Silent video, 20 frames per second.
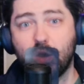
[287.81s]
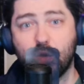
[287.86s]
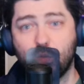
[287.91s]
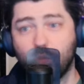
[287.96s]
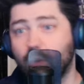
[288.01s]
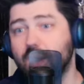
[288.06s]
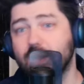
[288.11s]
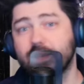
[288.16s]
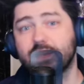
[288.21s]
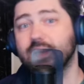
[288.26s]

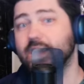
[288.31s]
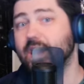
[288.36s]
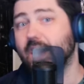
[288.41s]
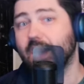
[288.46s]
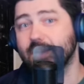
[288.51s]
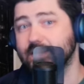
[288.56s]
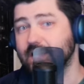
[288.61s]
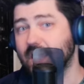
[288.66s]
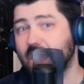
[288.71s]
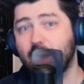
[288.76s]
What
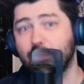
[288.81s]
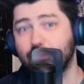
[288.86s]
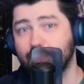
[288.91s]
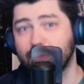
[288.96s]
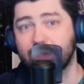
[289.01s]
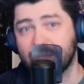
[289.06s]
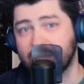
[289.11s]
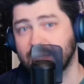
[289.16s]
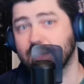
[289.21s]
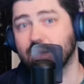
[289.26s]
has
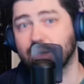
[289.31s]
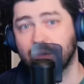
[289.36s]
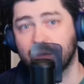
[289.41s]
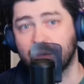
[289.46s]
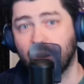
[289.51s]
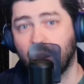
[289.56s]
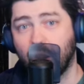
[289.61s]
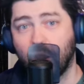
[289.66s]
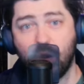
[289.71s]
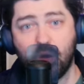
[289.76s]
happened here?
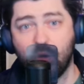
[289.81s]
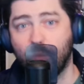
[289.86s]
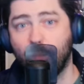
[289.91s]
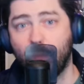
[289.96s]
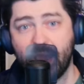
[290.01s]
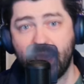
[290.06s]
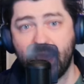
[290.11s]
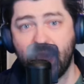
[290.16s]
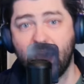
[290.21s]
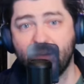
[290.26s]
Oh,
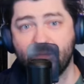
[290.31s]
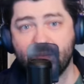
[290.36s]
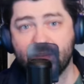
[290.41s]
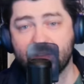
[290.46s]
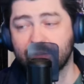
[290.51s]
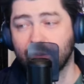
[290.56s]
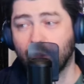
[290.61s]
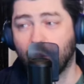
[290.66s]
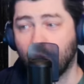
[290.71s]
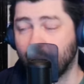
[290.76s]
my
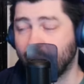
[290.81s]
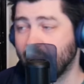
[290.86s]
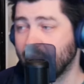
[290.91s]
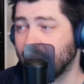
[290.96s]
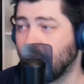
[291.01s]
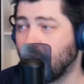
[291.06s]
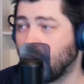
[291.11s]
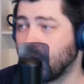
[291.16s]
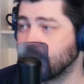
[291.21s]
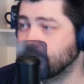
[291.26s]
heavens. Oh, my
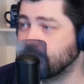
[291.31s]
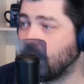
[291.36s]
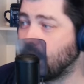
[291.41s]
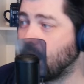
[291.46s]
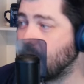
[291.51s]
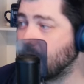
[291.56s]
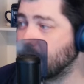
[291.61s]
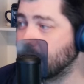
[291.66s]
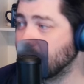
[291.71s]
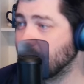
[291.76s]
God.
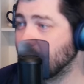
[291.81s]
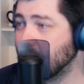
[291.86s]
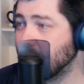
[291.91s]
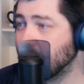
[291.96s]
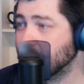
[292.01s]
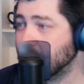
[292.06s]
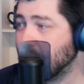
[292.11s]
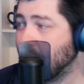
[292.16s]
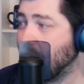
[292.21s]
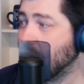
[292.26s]
Mom,
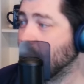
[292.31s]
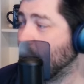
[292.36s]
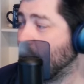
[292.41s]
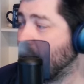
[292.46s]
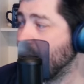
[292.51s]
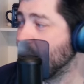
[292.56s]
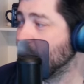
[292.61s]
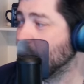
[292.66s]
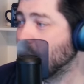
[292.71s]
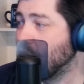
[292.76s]

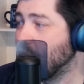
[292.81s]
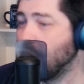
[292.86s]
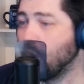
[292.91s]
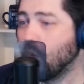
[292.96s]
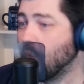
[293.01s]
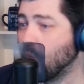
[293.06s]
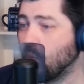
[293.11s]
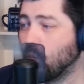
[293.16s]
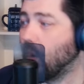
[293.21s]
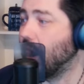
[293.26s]
why
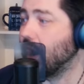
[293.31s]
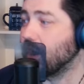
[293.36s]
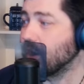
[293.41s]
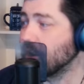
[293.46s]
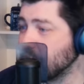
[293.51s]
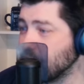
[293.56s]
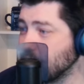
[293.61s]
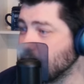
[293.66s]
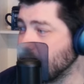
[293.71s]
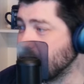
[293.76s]
are
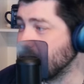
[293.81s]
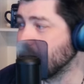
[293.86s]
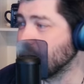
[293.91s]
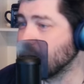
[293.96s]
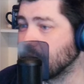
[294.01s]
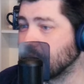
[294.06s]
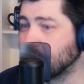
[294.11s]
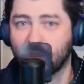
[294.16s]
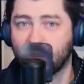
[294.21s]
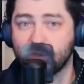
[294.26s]
you
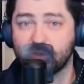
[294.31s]
here?